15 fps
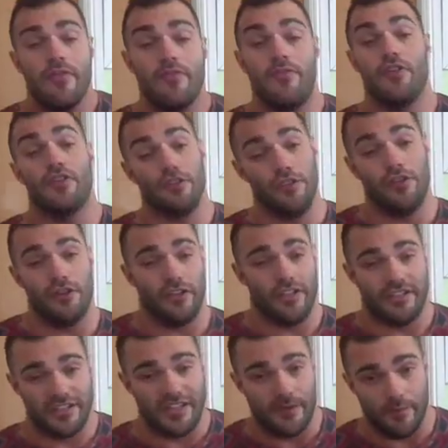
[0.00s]
they're going to know
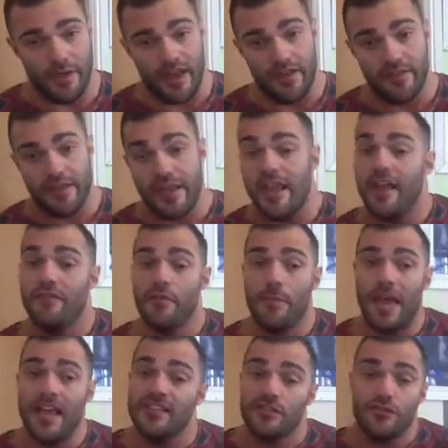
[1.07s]
your date of birth. If the
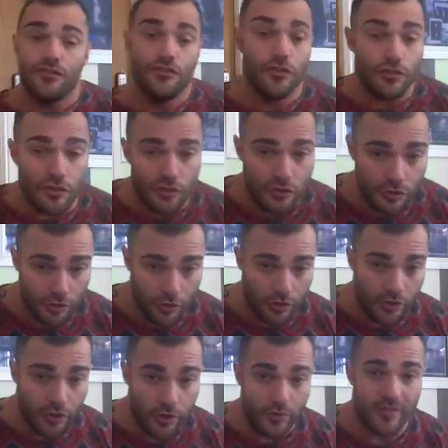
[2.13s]
person doesn't
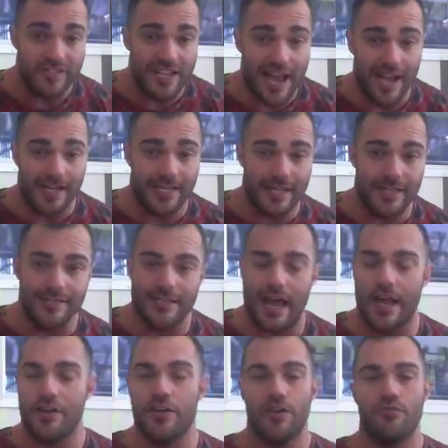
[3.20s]
know who the target is
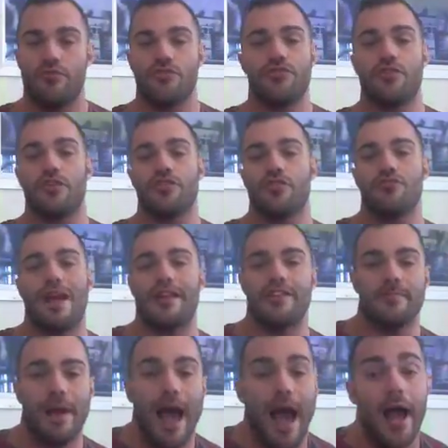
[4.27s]
and it's a
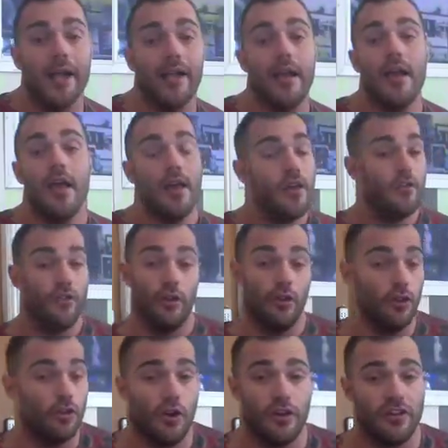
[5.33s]
random hack, they'll
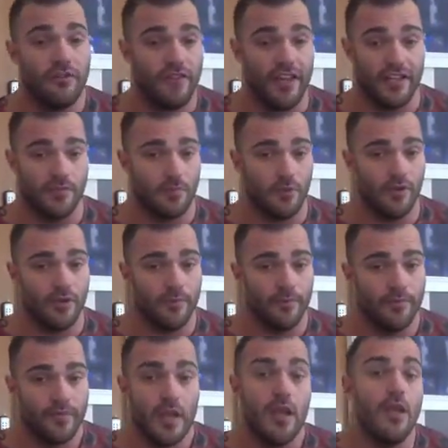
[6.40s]
look on your Facebook.
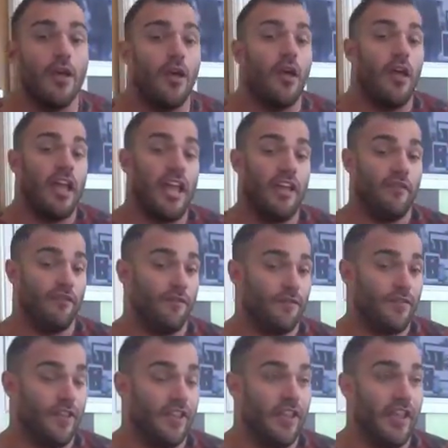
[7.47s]

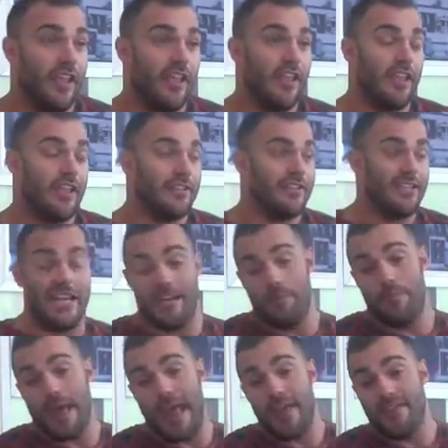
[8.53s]
If the date
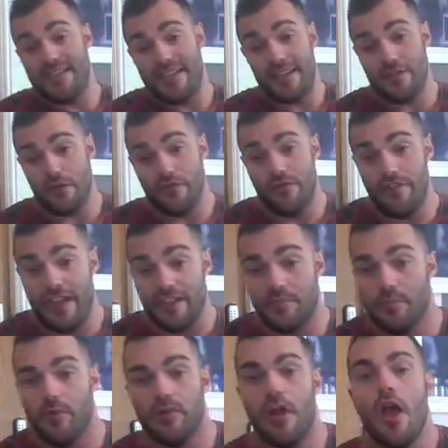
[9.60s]
of birth's hidden on
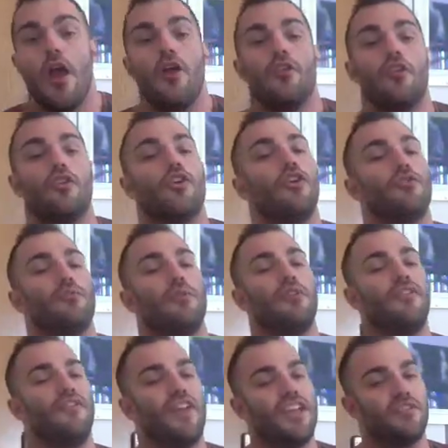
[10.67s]
Facebook, they'll go through
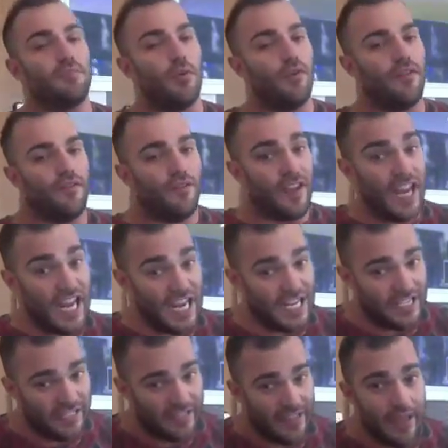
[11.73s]
your Facebook
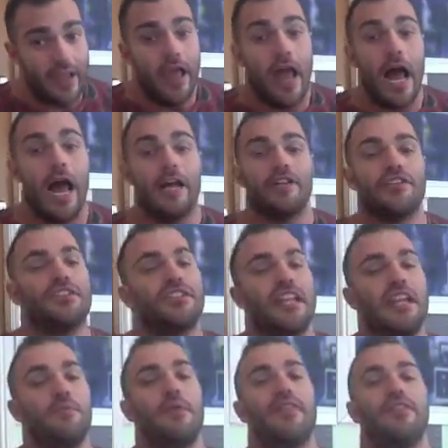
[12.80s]
feed and
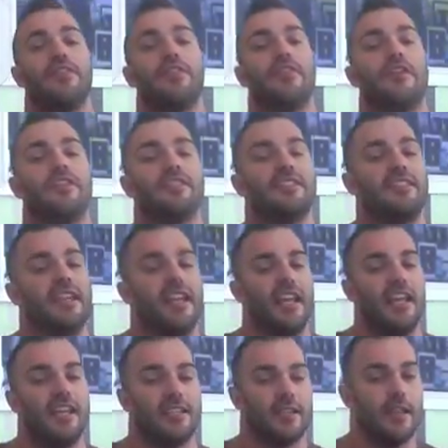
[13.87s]
see when the
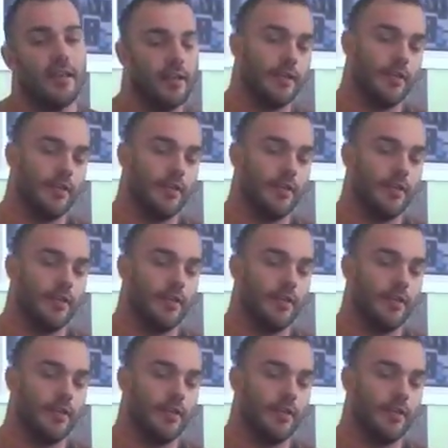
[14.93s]
date